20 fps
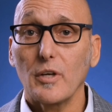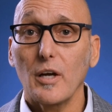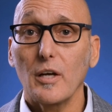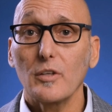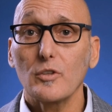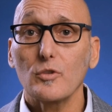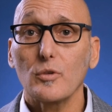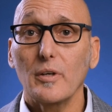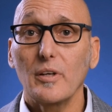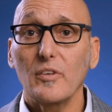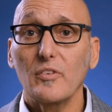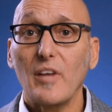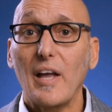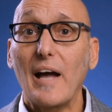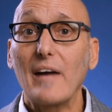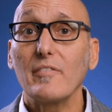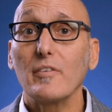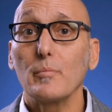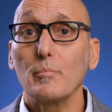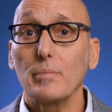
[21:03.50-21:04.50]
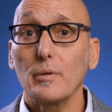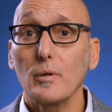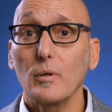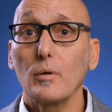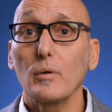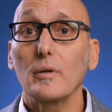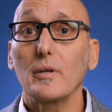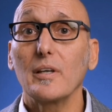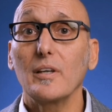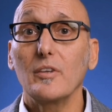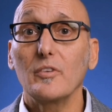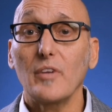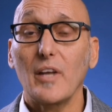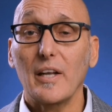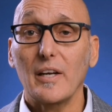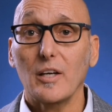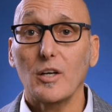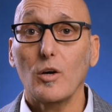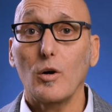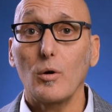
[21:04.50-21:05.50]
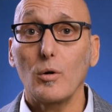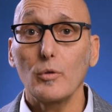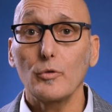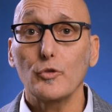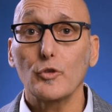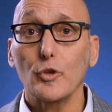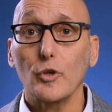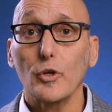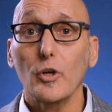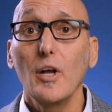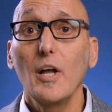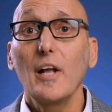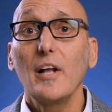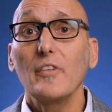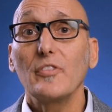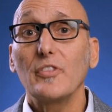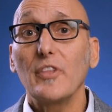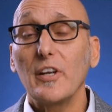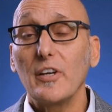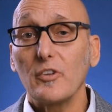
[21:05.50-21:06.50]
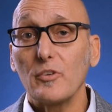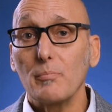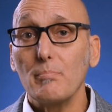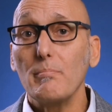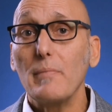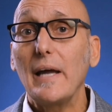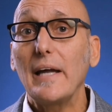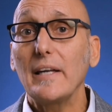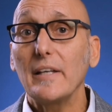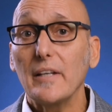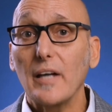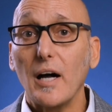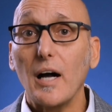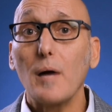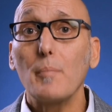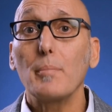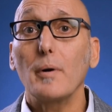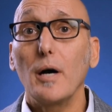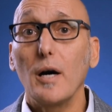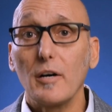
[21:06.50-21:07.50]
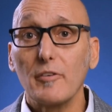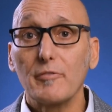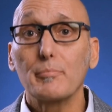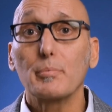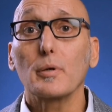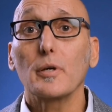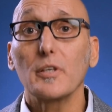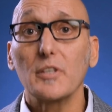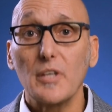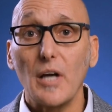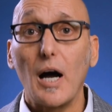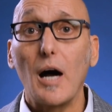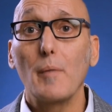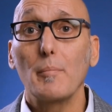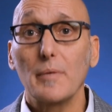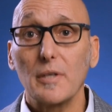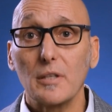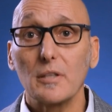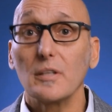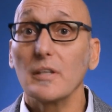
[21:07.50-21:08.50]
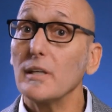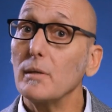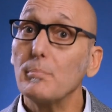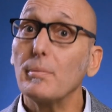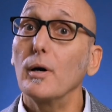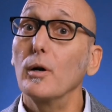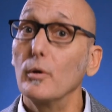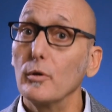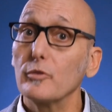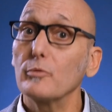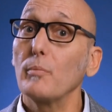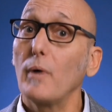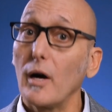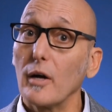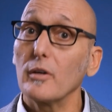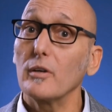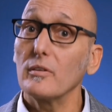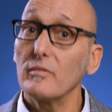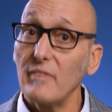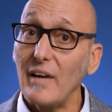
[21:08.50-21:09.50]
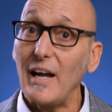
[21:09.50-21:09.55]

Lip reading: countries have employees and a culture that is made up of predominantly postmodern